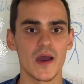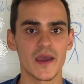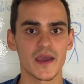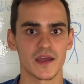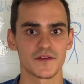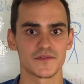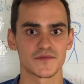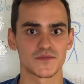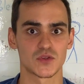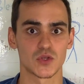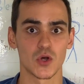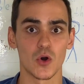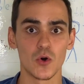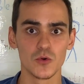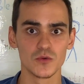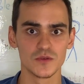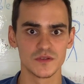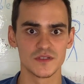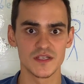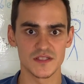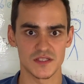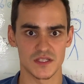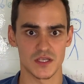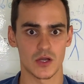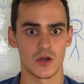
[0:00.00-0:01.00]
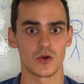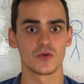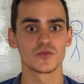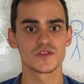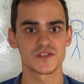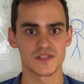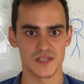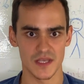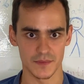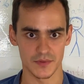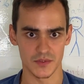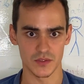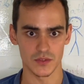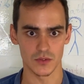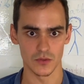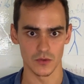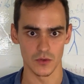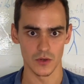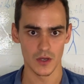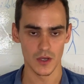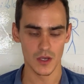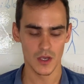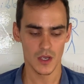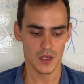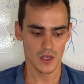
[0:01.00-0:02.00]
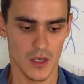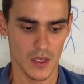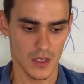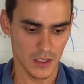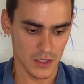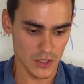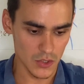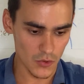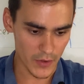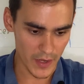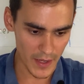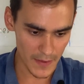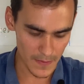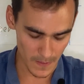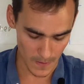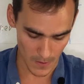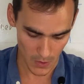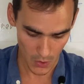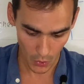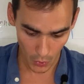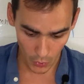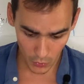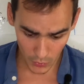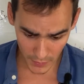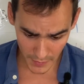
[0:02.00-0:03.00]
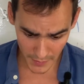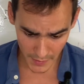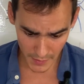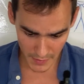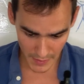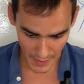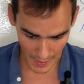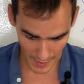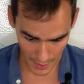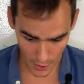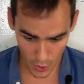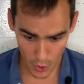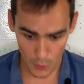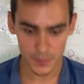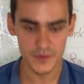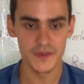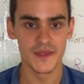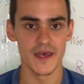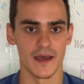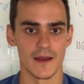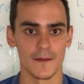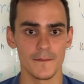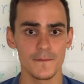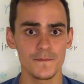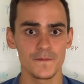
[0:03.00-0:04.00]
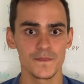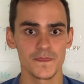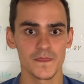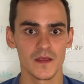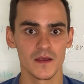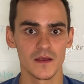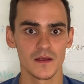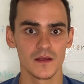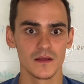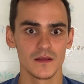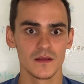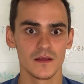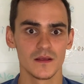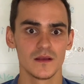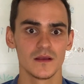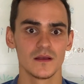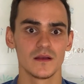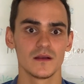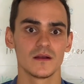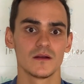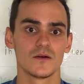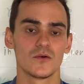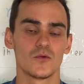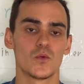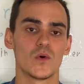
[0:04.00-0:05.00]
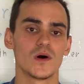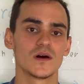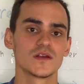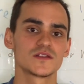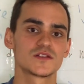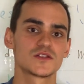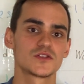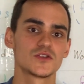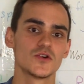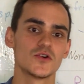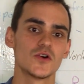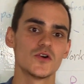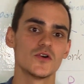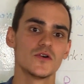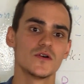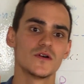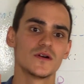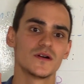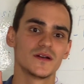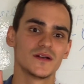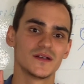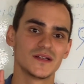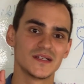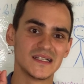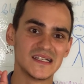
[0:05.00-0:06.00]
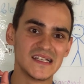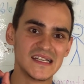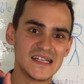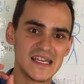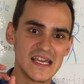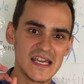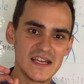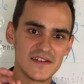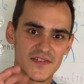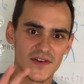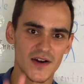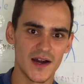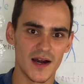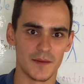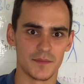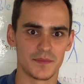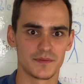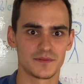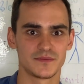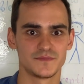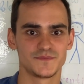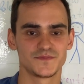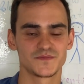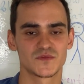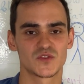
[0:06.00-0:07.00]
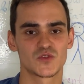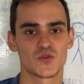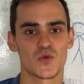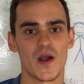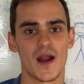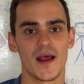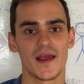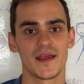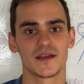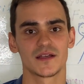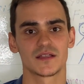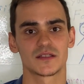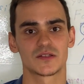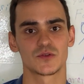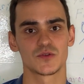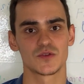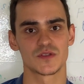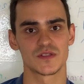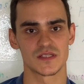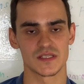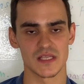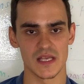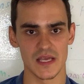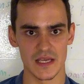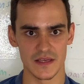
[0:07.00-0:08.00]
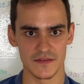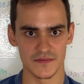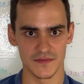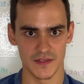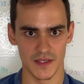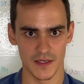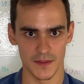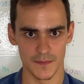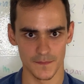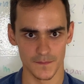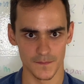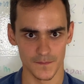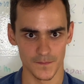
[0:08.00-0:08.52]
have told this concept to. You can only help them once you give up trying to save them,